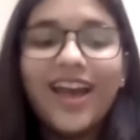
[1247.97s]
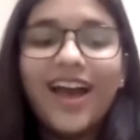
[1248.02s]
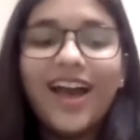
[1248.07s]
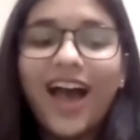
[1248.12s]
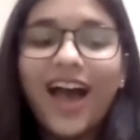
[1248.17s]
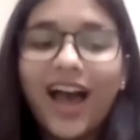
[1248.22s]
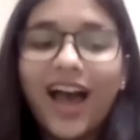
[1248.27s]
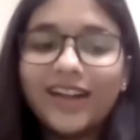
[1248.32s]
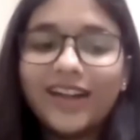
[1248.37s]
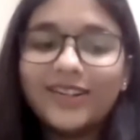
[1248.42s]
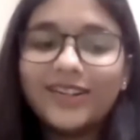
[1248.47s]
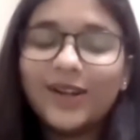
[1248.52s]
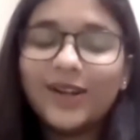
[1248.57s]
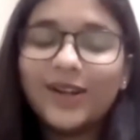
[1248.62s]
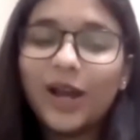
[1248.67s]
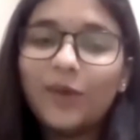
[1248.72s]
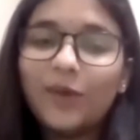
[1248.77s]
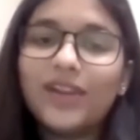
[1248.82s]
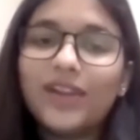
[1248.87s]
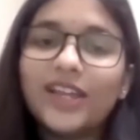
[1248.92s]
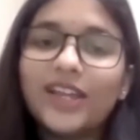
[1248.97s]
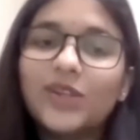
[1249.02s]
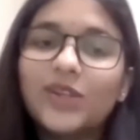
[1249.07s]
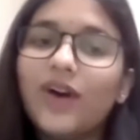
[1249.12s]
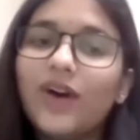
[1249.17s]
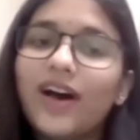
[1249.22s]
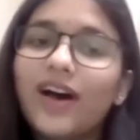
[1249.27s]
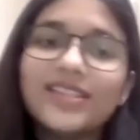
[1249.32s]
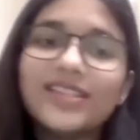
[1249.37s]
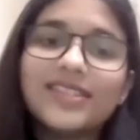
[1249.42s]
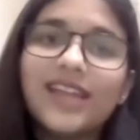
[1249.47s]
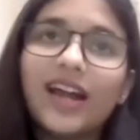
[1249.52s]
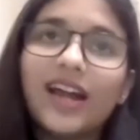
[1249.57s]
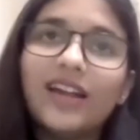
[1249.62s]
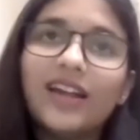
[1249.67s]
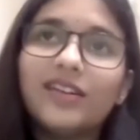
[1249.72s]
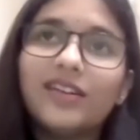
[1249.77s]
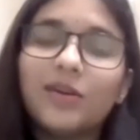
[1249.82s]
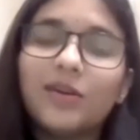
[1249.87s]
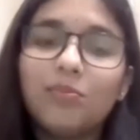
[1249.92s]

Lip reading: And I would like to ask that